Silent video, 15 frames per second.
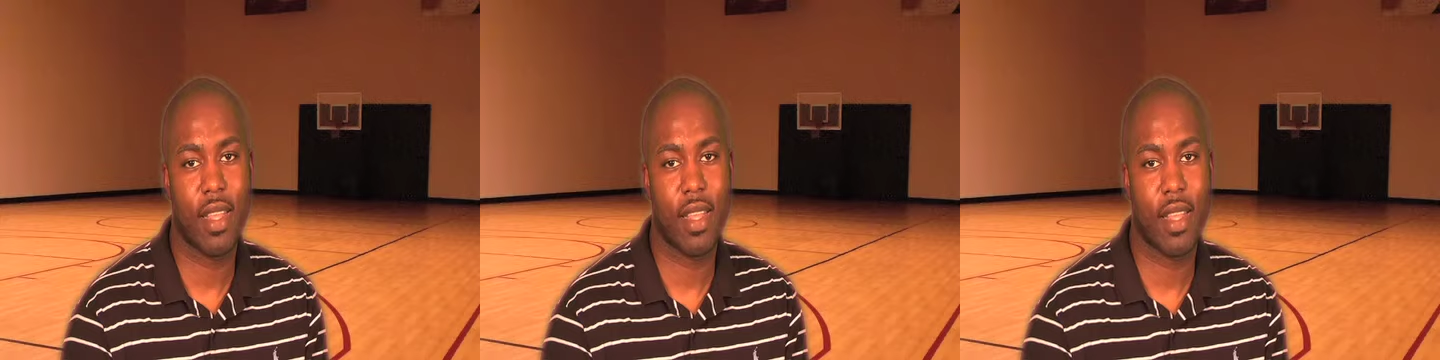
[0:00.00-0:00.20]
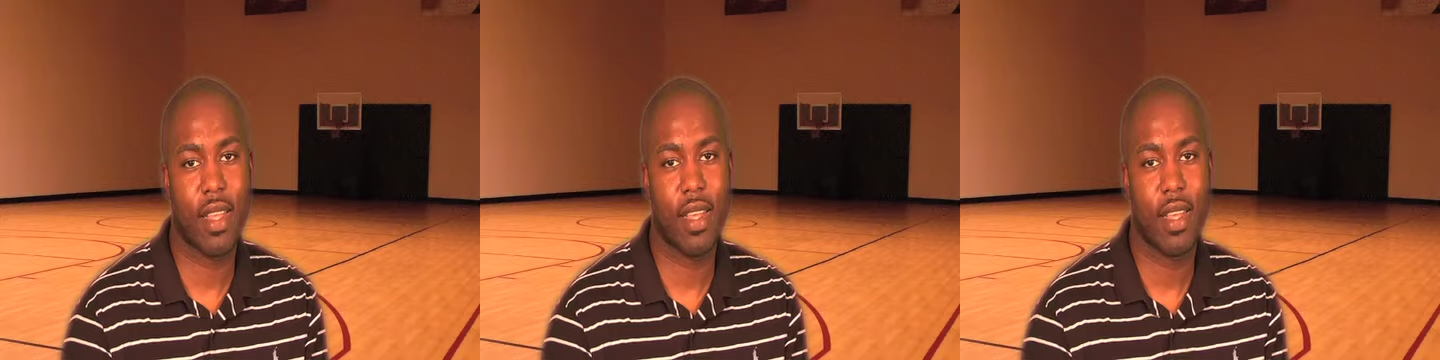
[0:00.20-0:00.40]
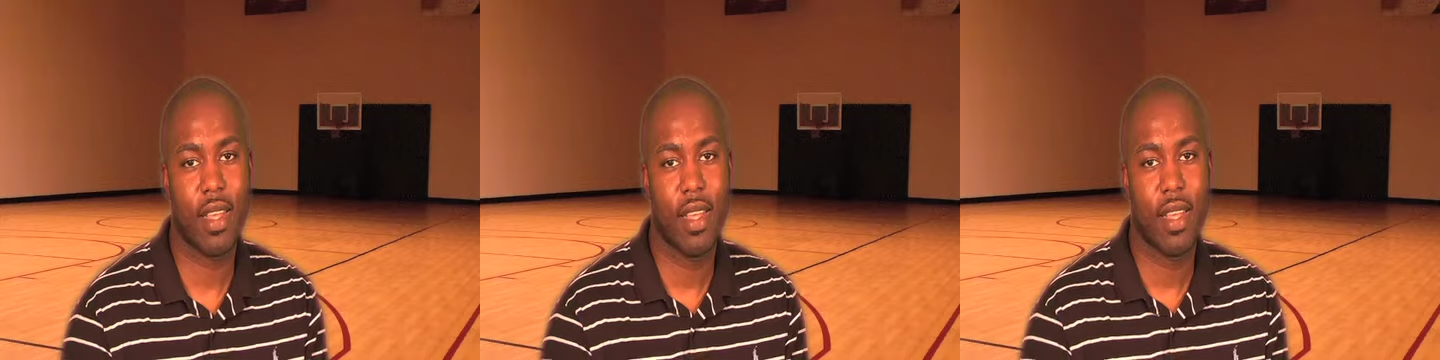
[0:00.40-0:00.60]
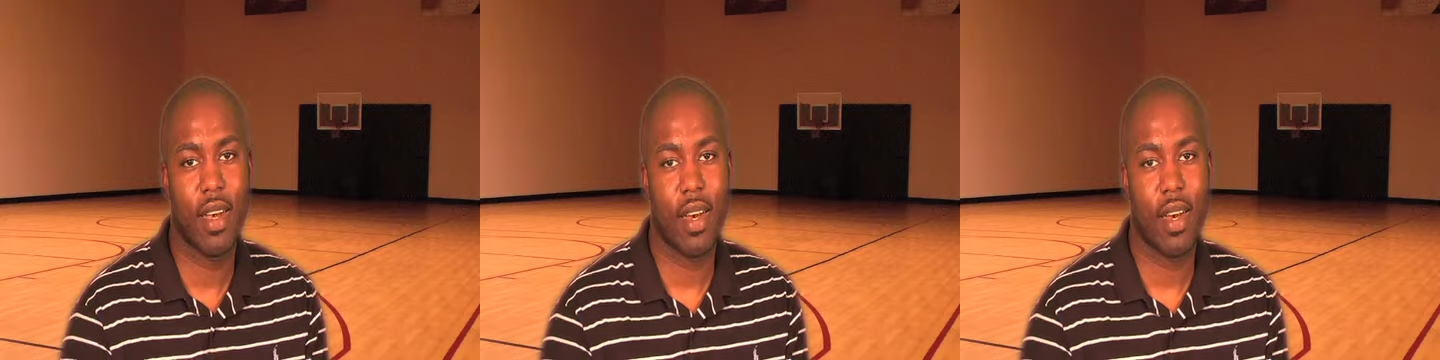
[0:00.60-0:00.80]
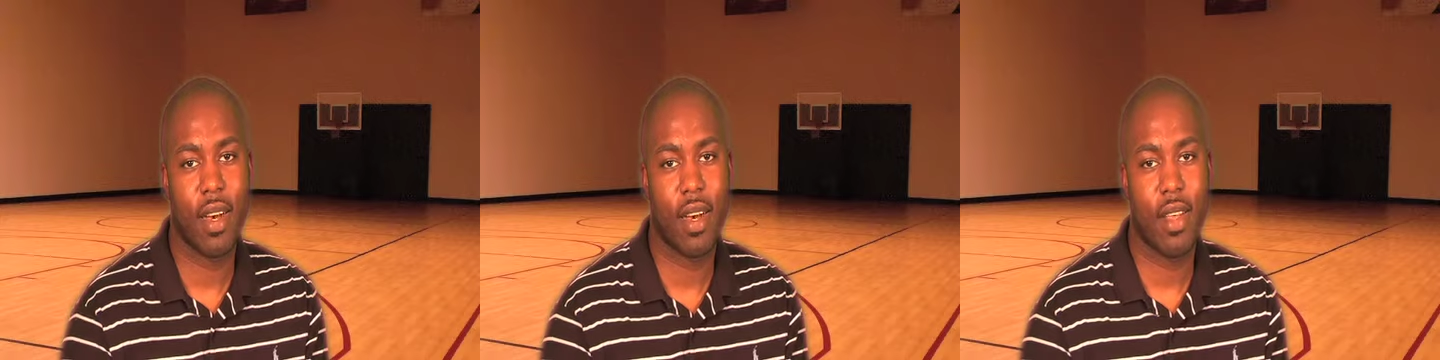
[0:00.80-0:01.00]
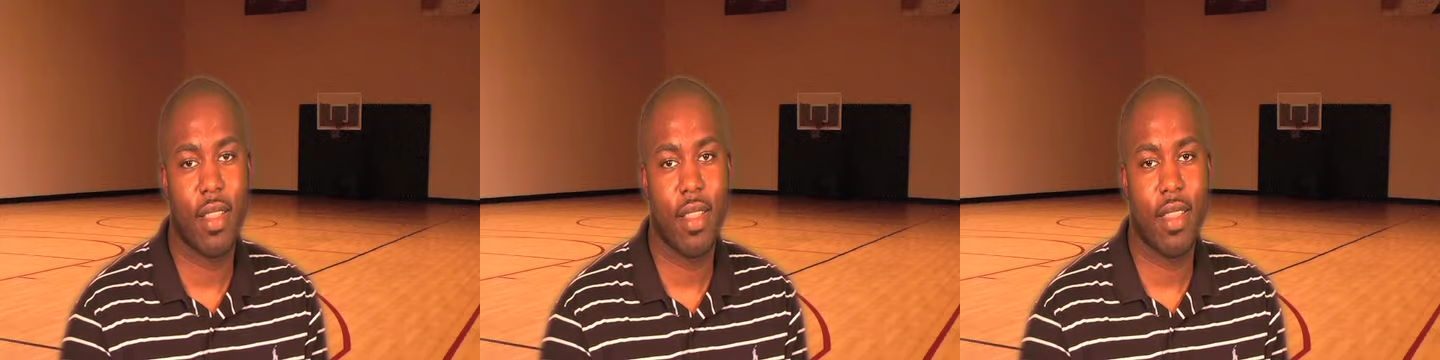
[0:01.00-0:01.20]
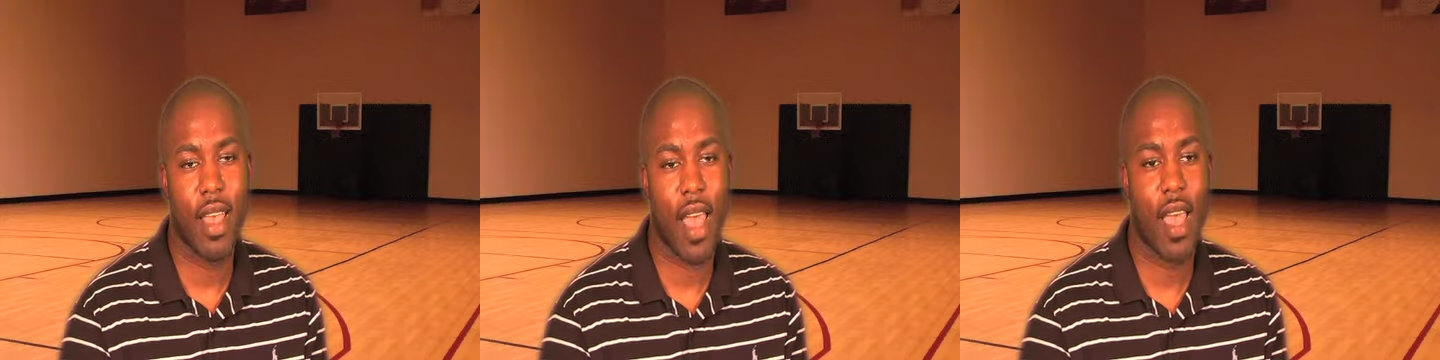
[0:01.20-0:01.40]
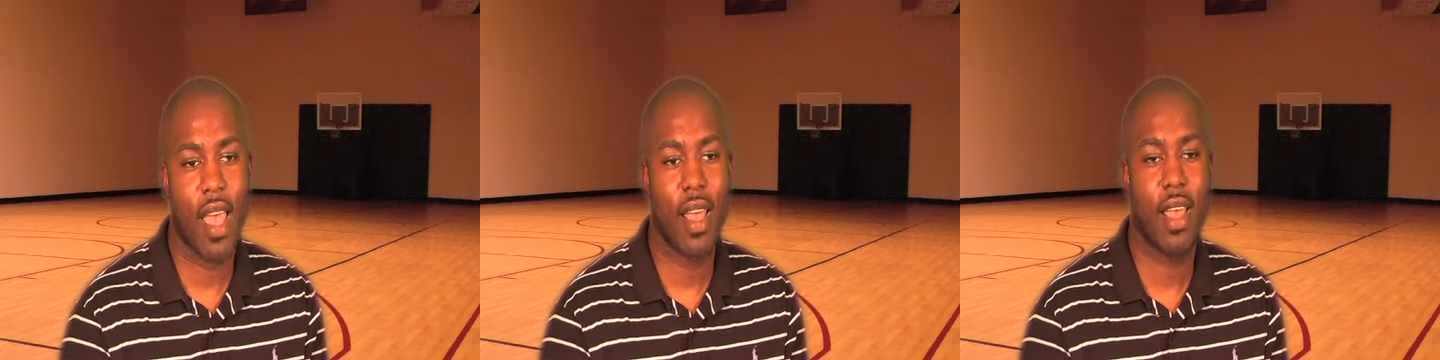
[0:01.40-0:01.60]
think
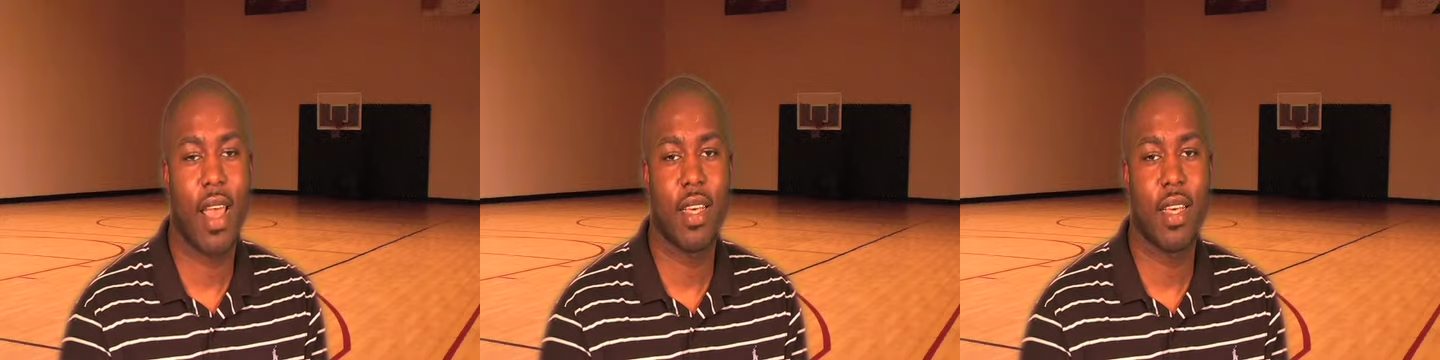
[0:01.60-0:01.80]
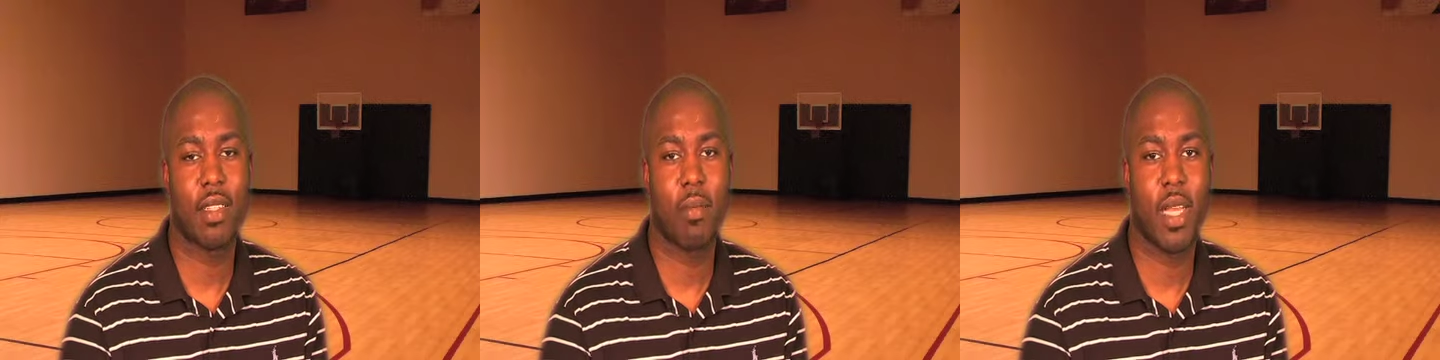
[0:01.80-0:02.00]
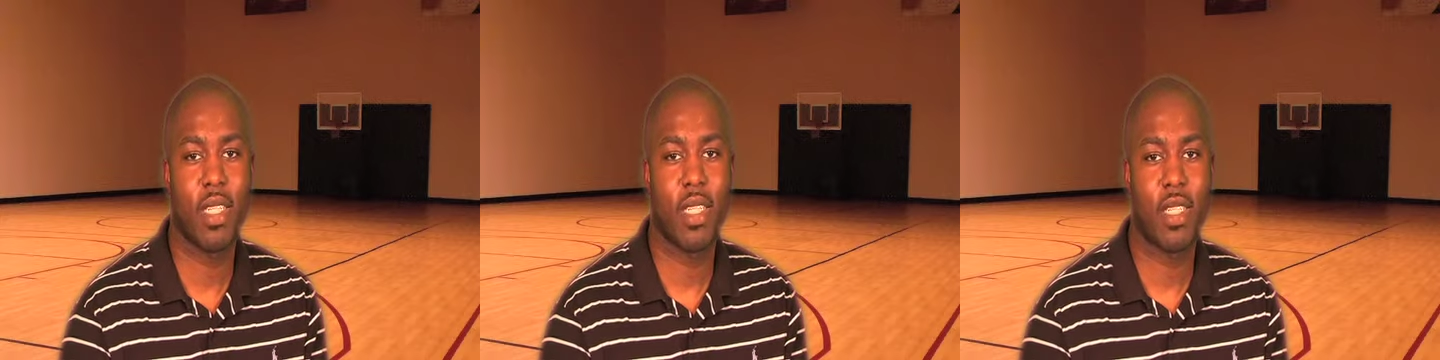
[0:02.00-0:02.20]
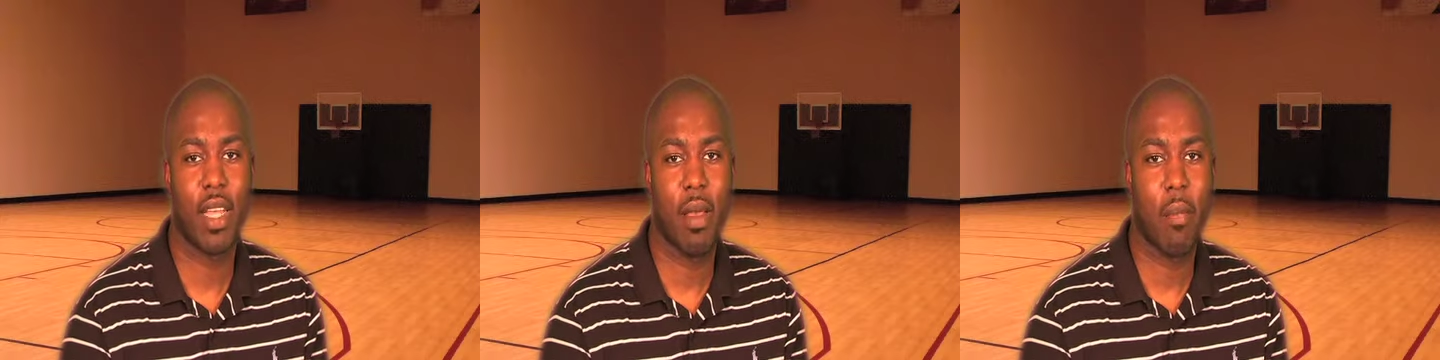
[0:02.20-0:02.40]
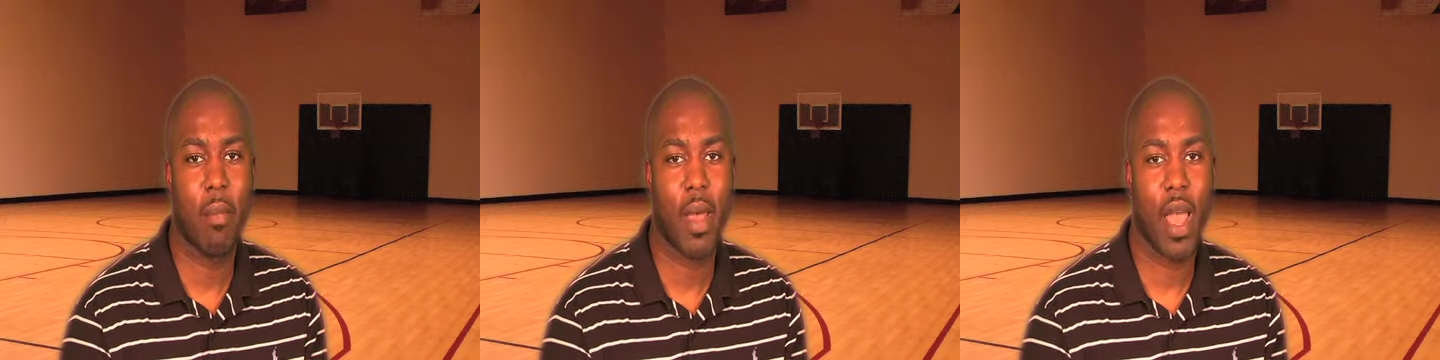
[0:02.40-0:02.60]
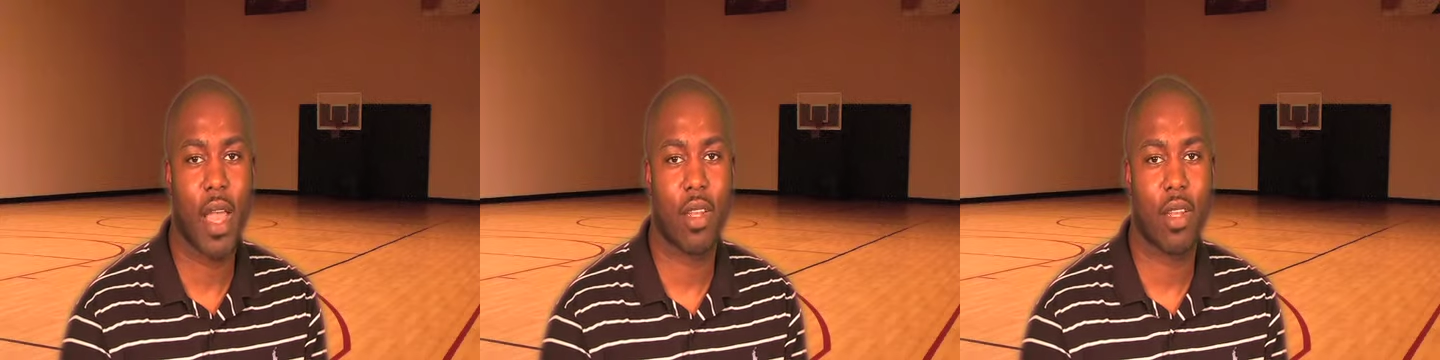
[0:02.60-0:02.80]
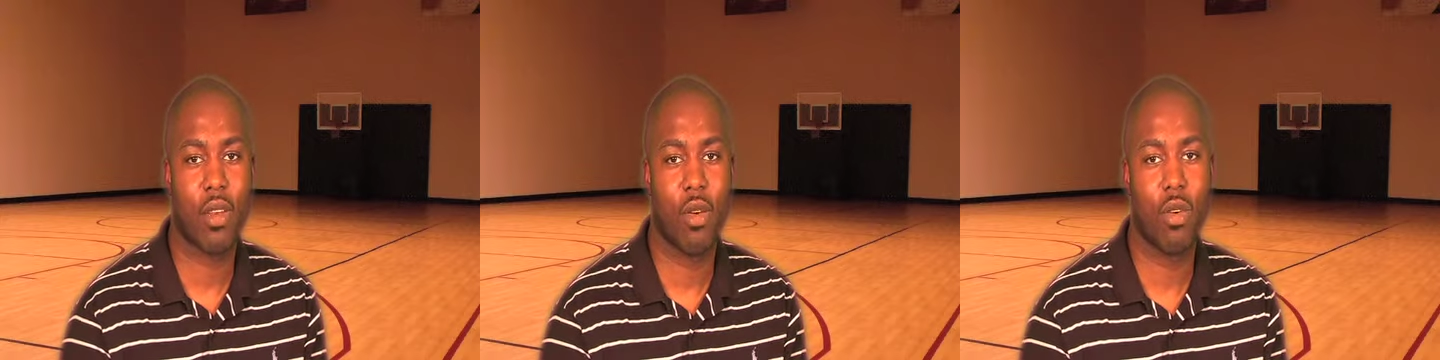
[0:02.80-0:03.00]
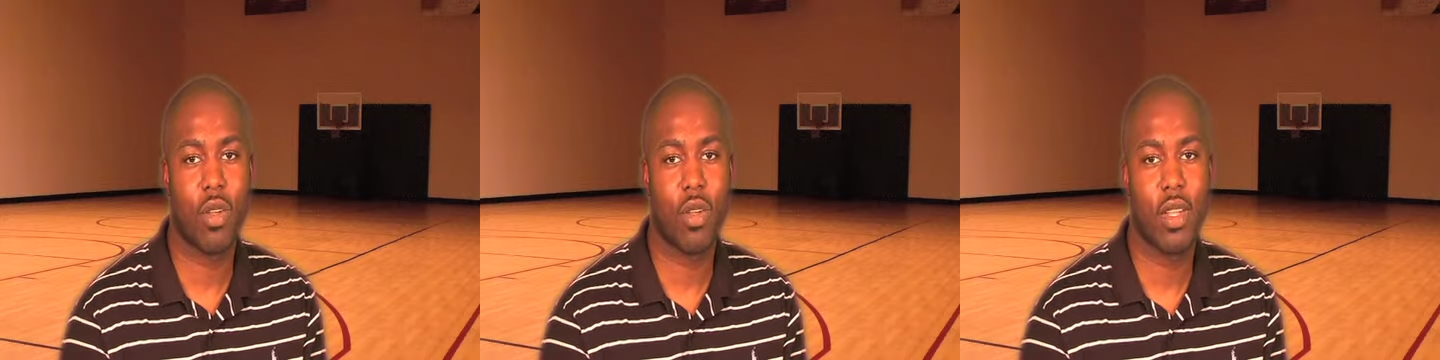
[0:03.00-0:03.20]
that has a major impact
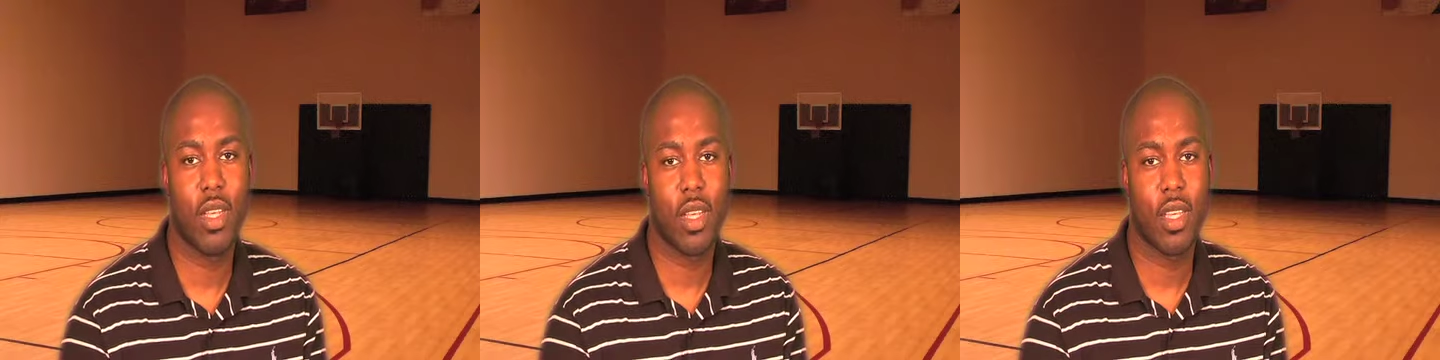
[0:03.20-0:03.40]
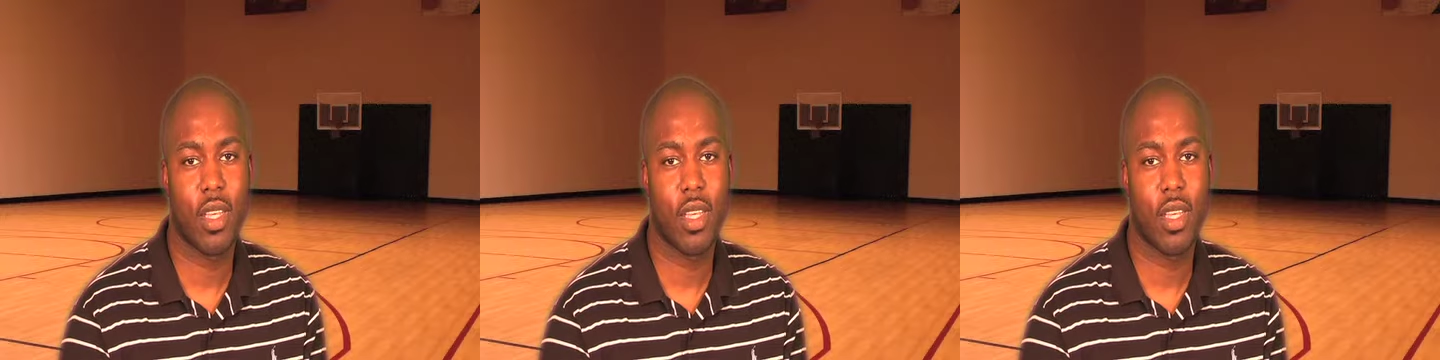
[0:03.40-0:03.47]
on